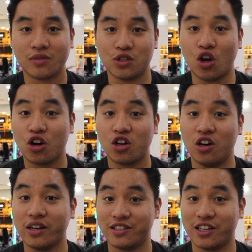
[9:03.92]
was Hong
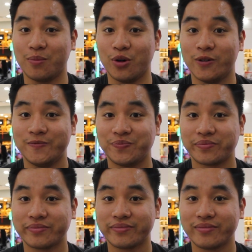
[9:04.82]
Kong and Singapore.
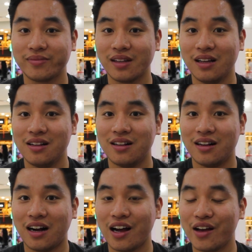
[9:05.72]

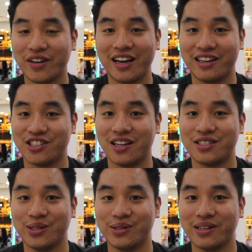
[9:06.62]
I haven't had char
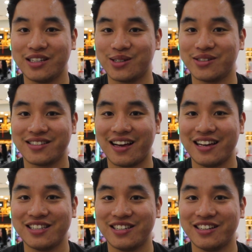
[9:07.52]
siu as good as
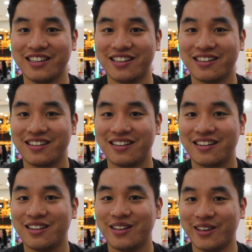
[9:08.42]
that in Sydney
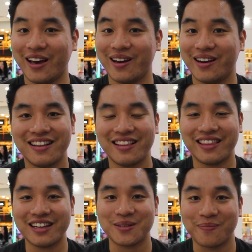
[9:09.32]
yet.
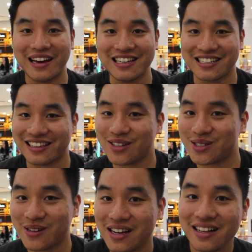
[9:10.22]
That's amazing. That
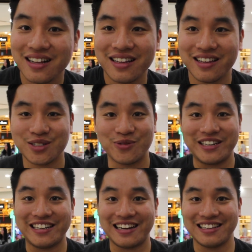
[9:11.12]
was
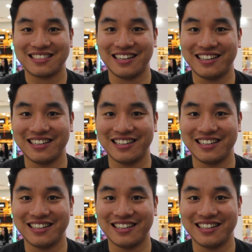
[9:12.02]
ridiculously